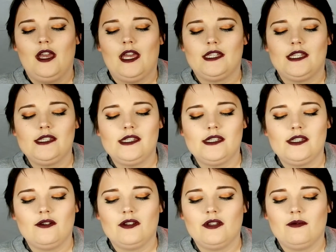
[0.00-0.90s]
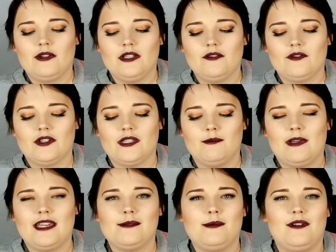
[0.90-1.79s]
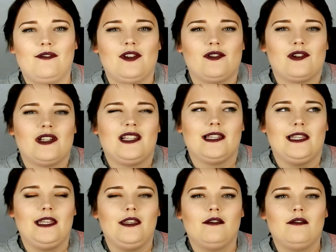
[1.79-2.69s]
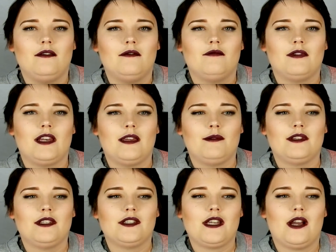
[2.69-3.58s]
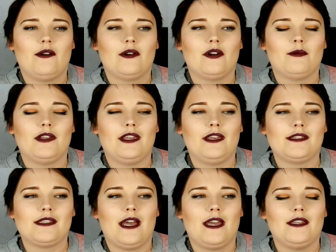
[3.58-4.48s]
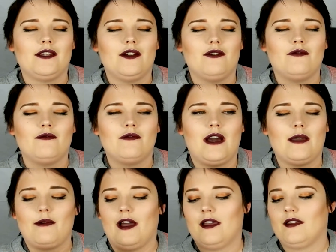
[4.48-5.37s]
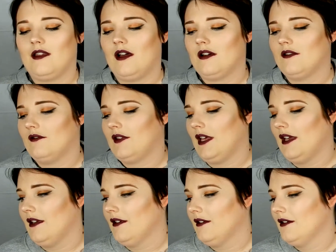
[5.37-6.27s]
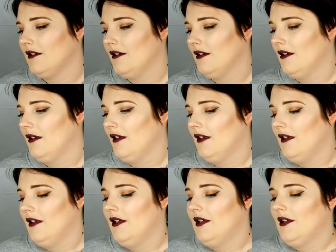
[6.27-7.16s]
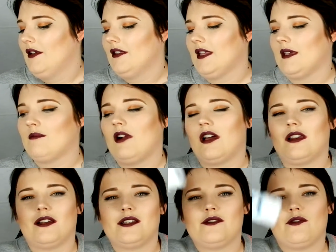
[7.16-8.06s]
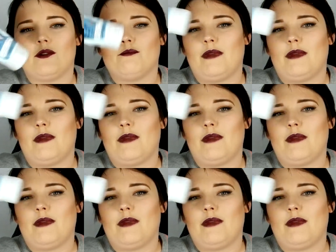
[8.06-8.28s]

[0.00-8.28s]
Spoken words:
And this is the only one that really makes me feel clean when I'm in the shower, because I know I buy a lot of like products from